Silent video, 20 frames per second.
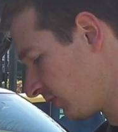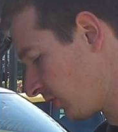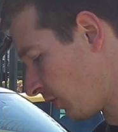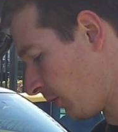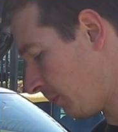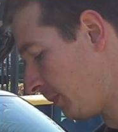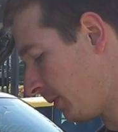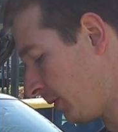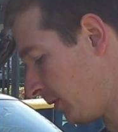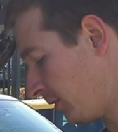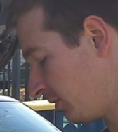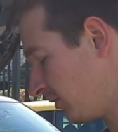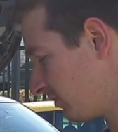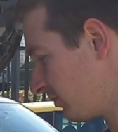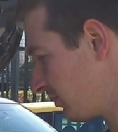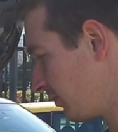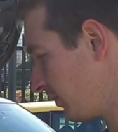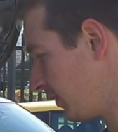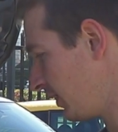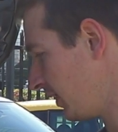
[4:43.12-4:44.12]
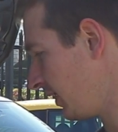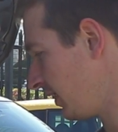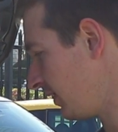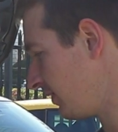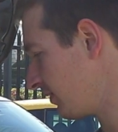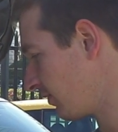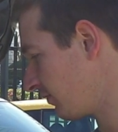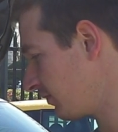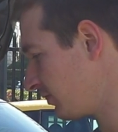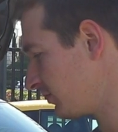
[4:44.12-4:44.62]
components that we
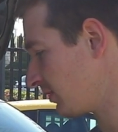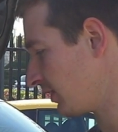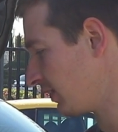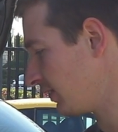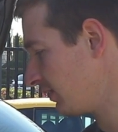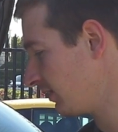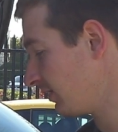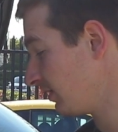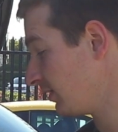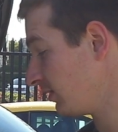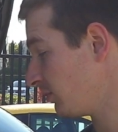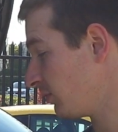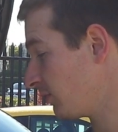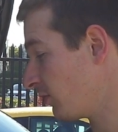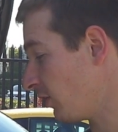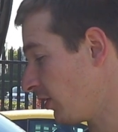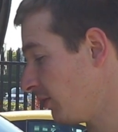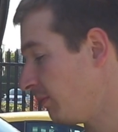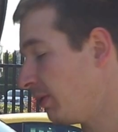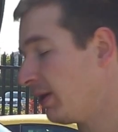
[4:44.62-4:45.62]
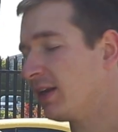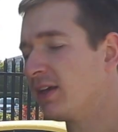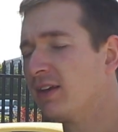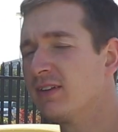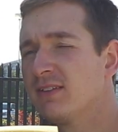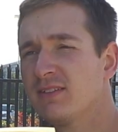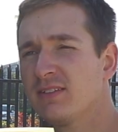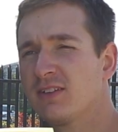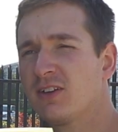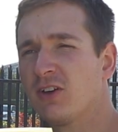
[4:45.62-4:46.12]
need. Obviously we've got a bit of
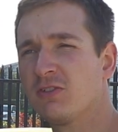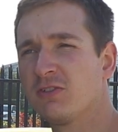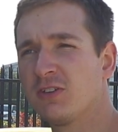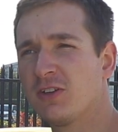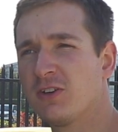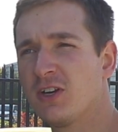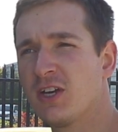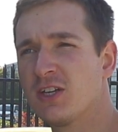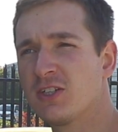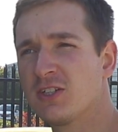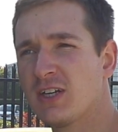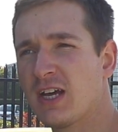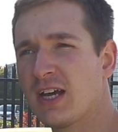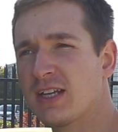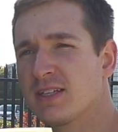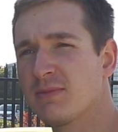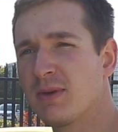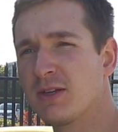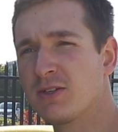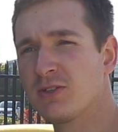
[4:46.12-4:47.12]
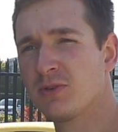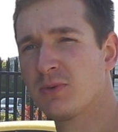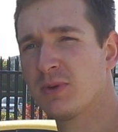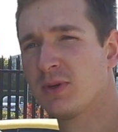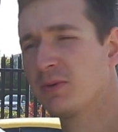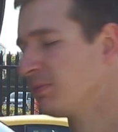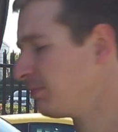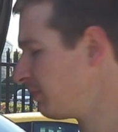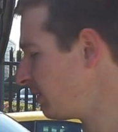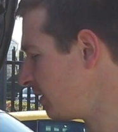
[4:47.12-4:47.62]
consideration now to make sure we
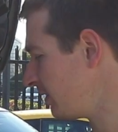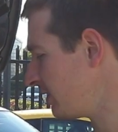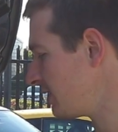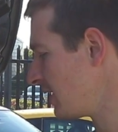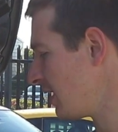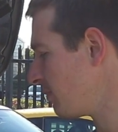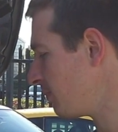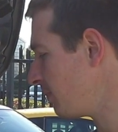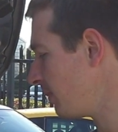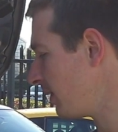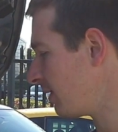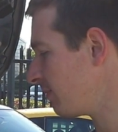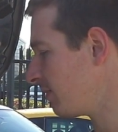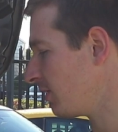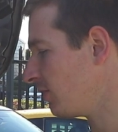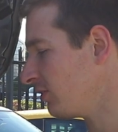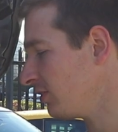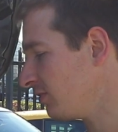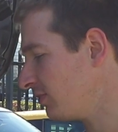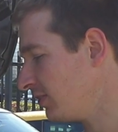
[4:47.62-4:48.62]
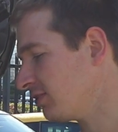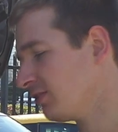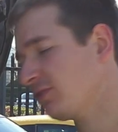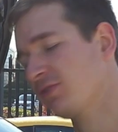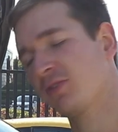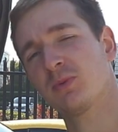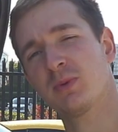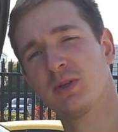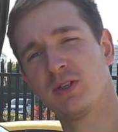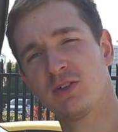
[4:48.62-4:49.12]
don't build a downpipe that only fits a
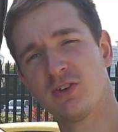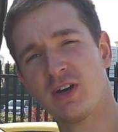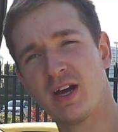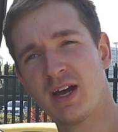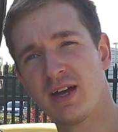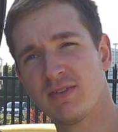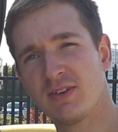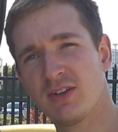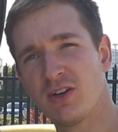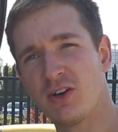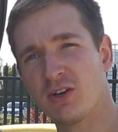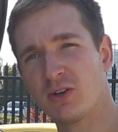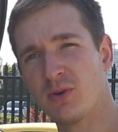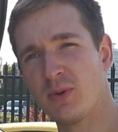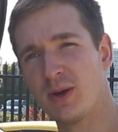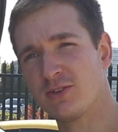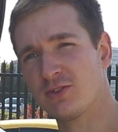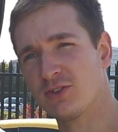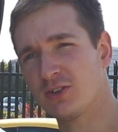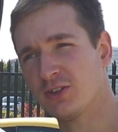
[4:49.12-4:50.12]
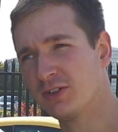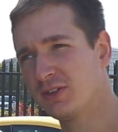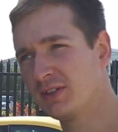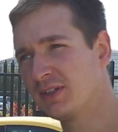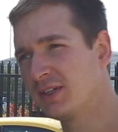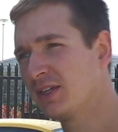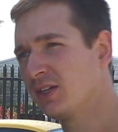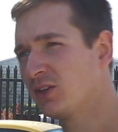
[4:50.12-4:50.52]
front wheel drive and not a Quattro.